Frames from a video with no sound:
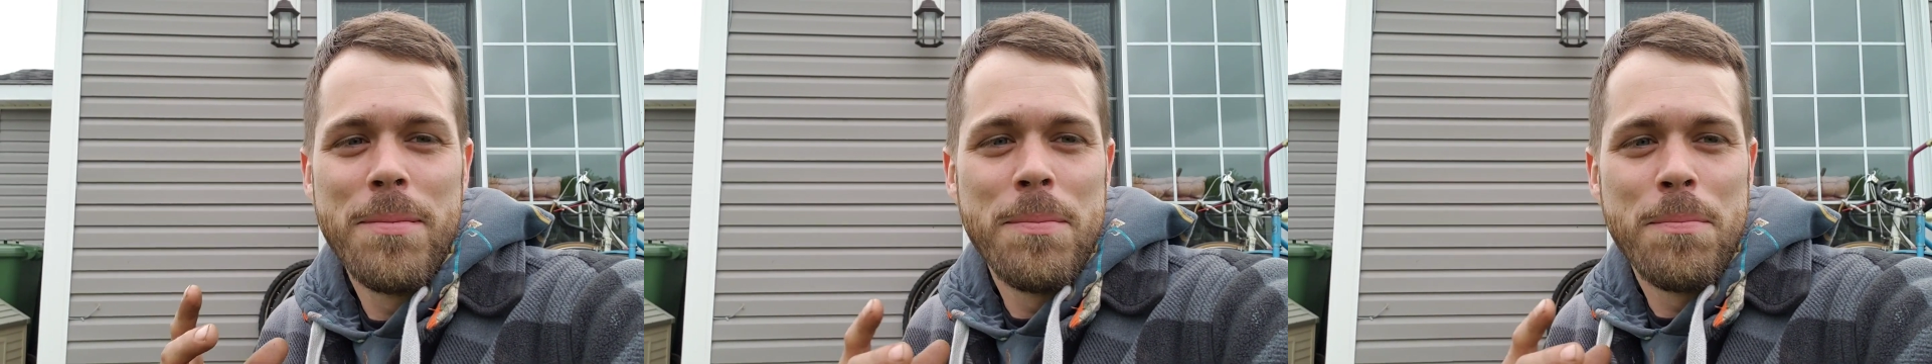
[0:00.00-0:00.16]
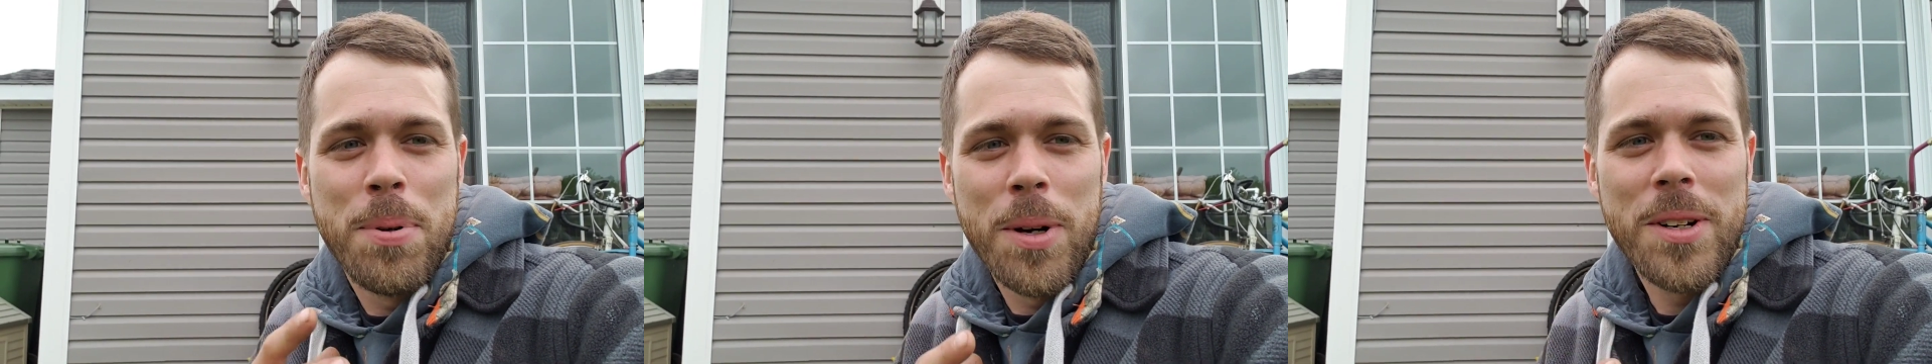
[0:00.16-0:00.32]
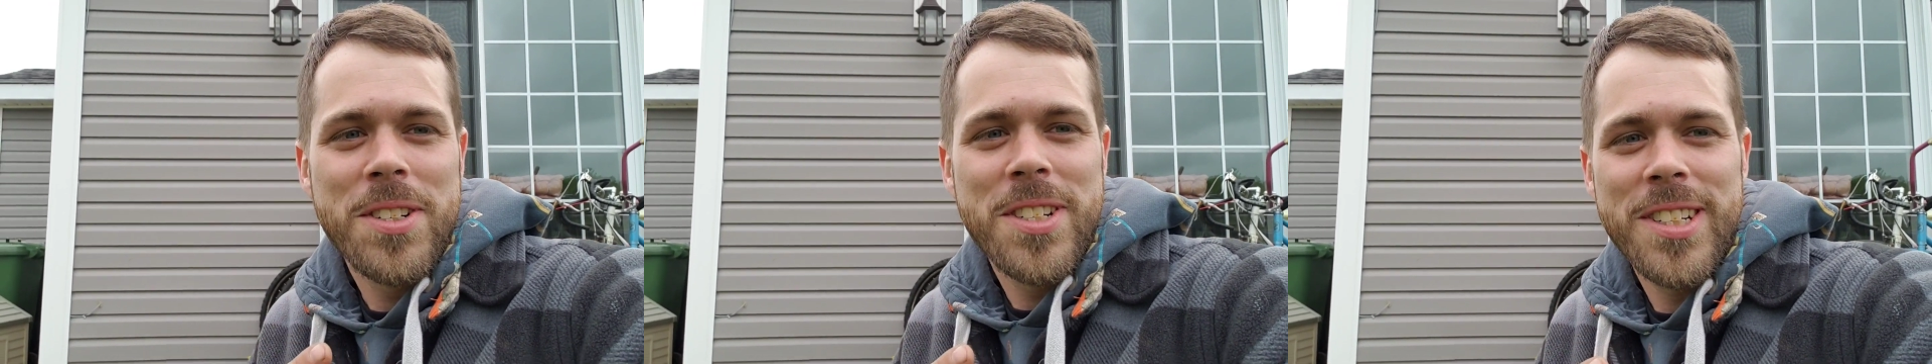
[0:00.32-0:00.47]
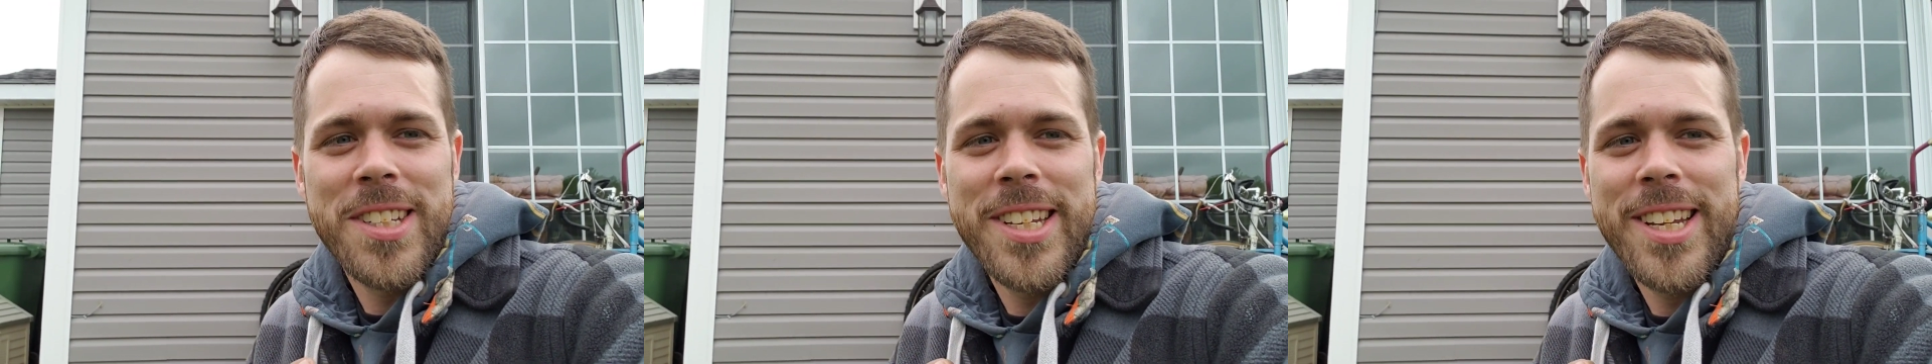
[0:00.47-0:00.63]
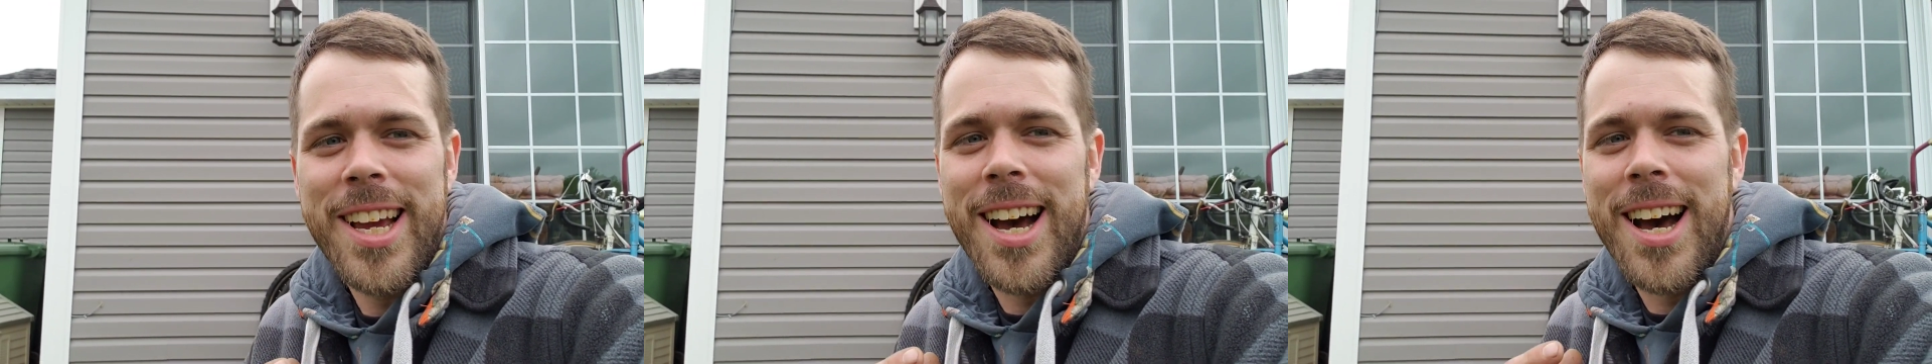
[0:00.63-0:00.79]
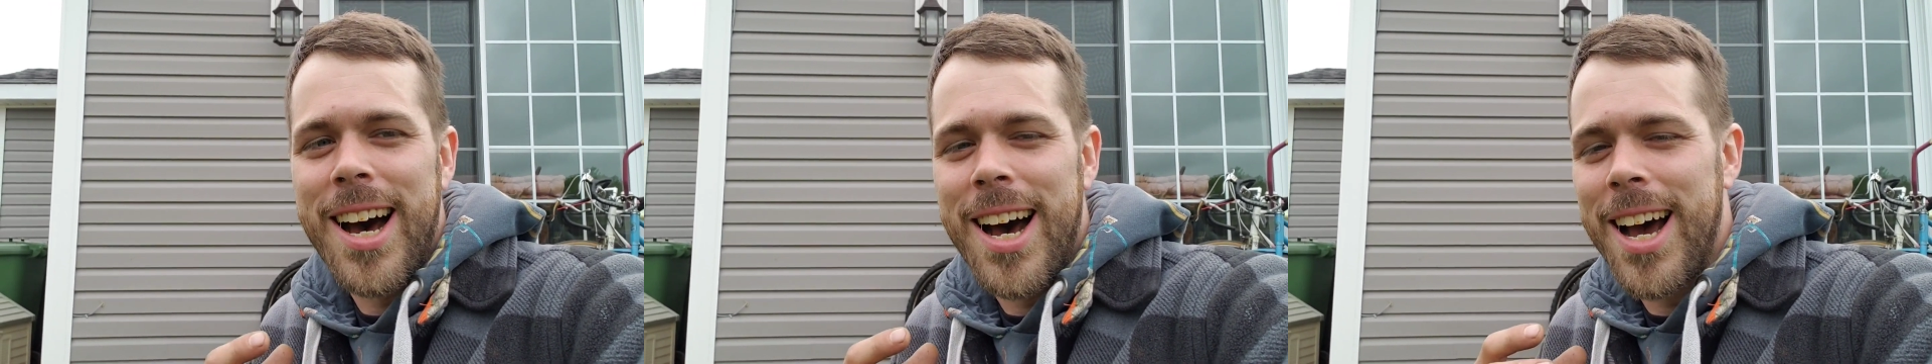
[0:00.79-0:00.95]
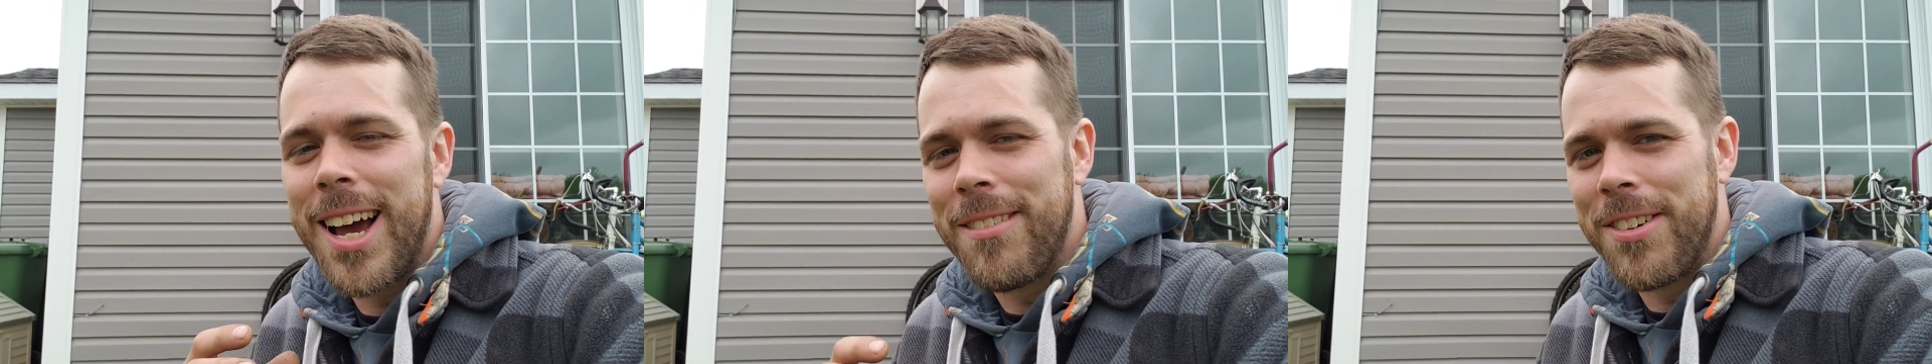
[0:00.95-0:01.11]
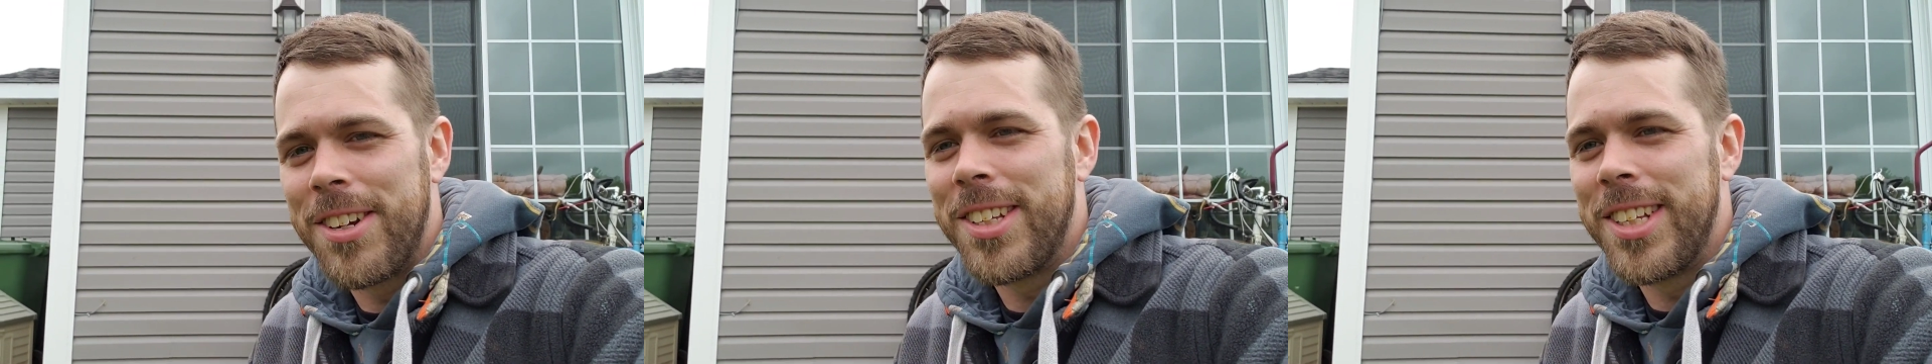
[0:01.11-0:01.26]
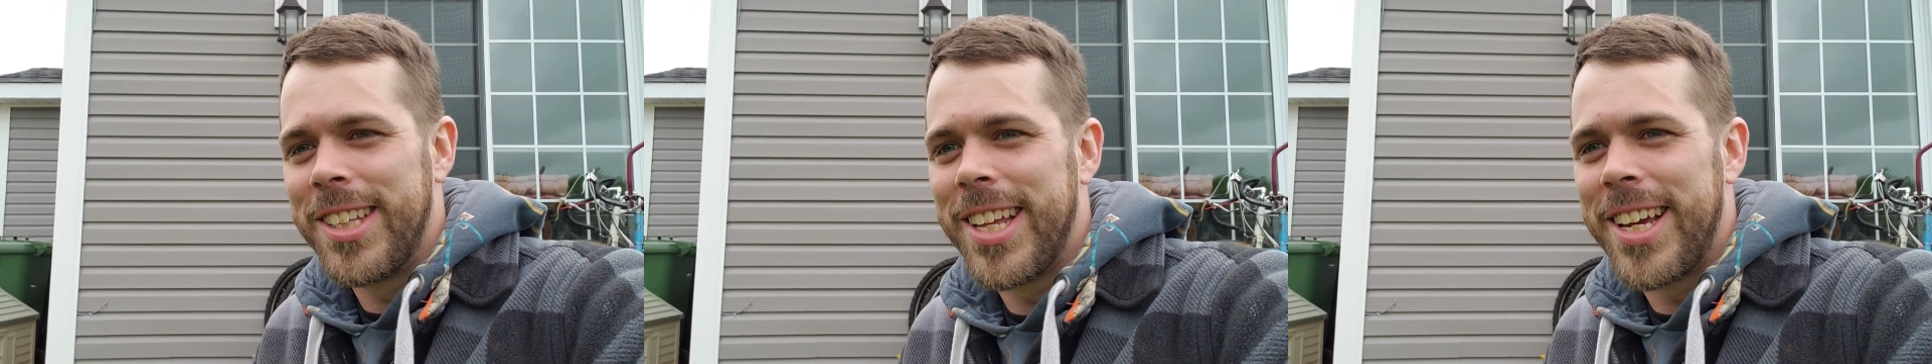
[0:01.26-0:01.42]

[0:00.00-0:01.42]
personally, I really